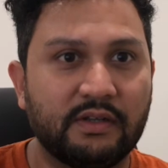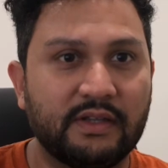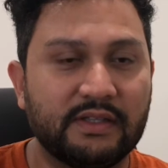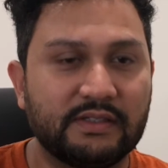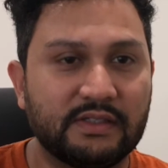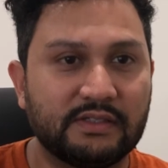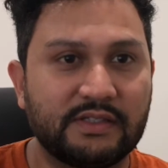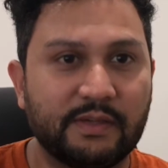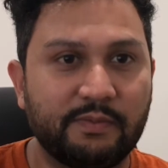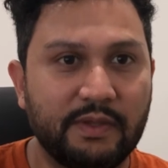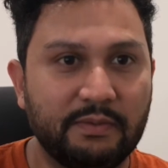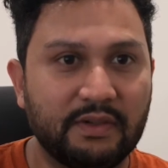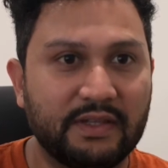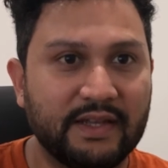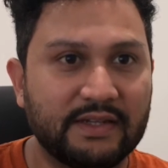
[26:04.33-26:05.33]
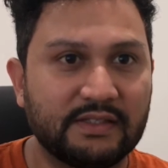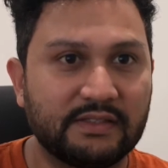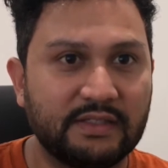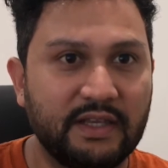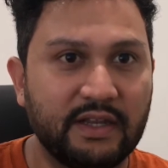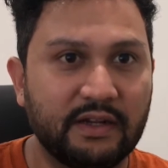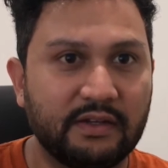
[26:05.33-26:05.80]
It's just that people can't
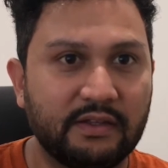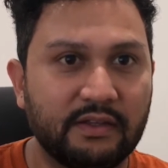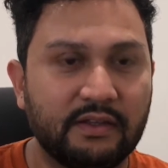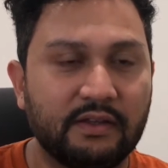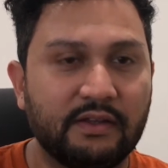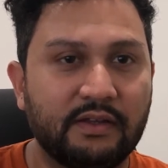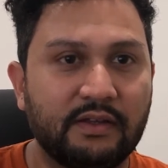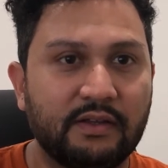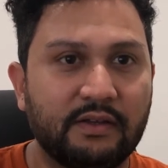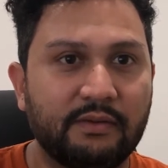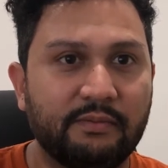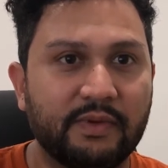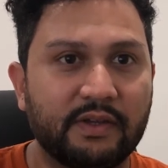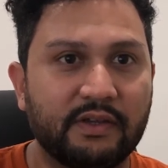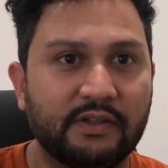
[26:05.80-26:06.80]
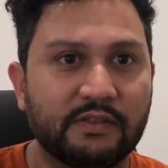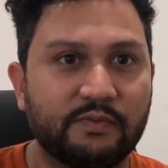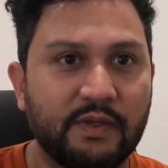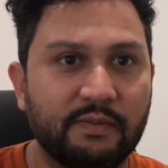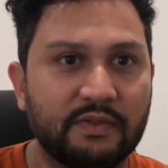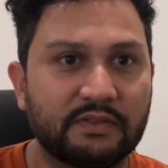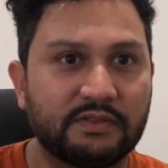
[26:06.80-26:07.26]
see it because
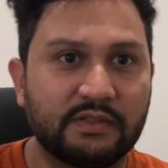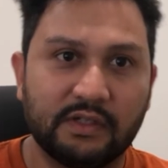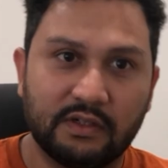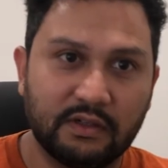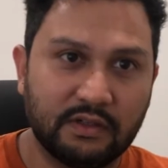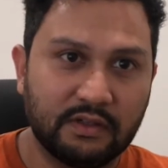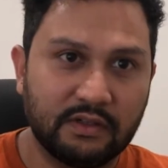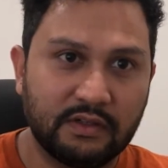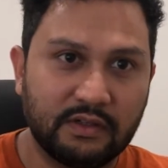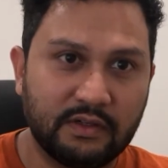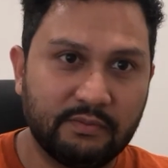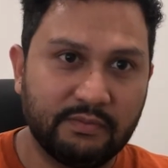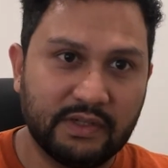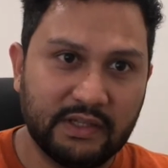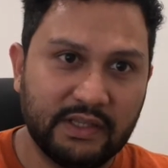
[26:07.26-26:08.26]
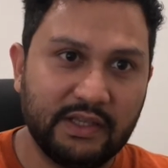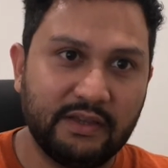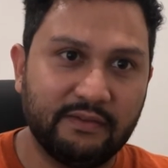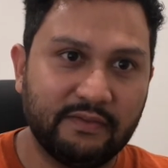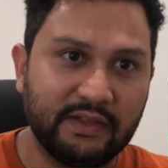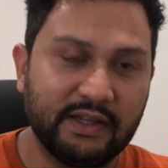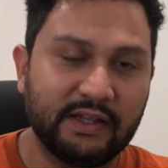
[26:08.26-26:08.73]
people still
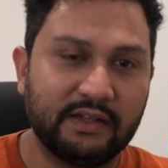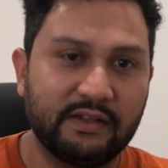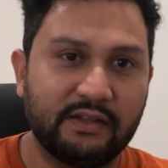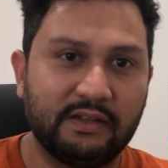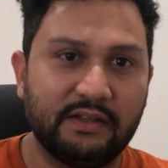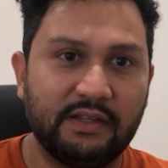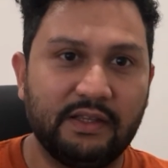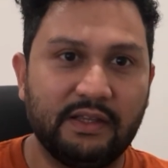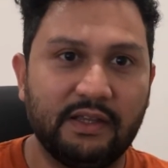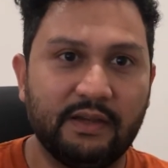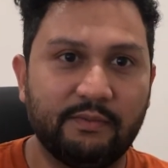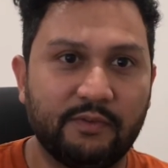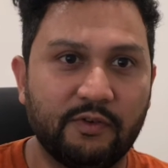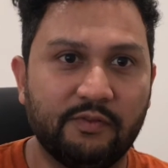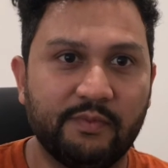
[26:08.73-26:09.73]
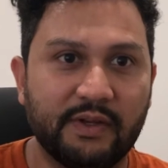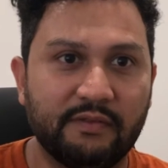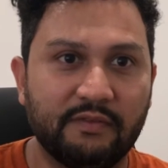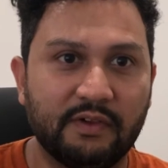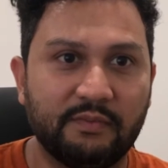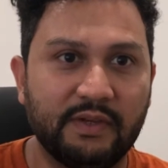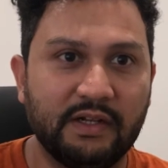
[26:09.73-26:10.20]
believe that the improvement
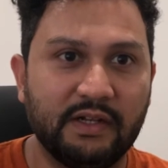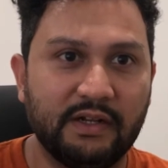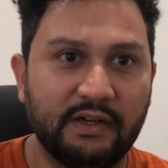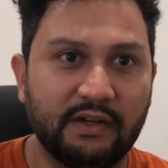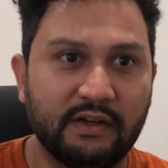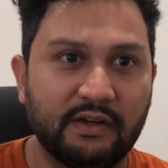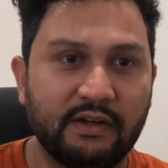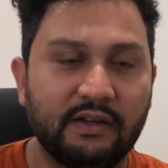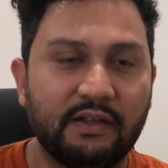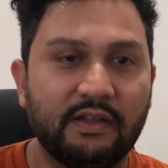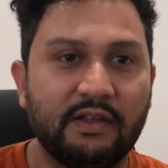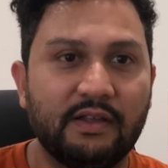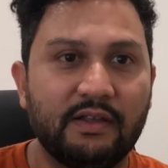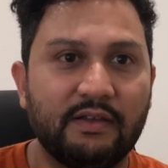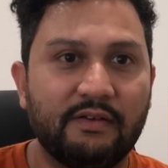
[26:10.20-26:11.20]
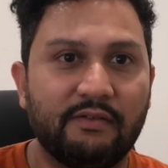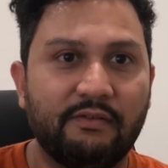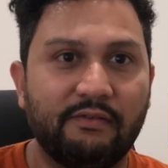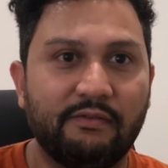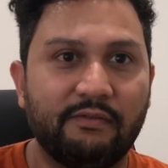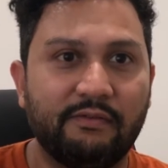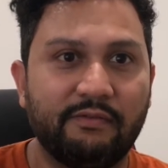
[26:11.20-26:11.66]
will be linear
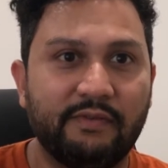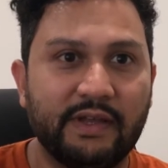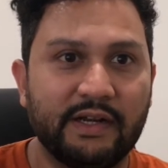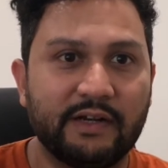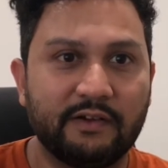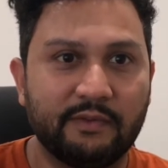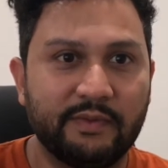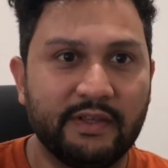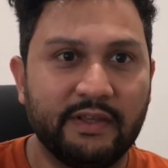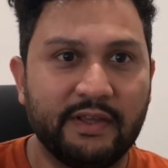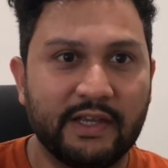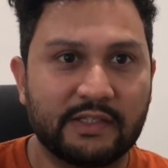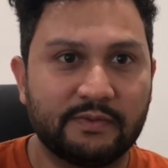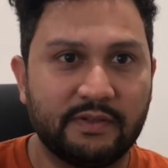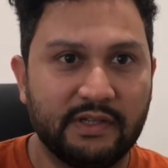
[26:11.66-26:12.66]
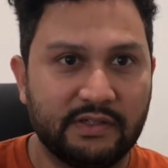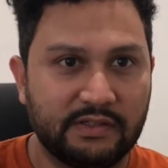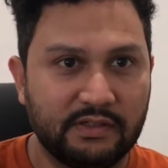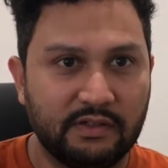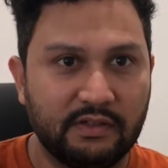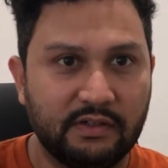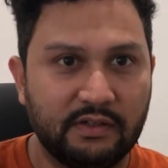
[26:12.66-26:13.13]
when it will be
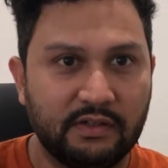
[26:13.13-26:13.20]
exponential.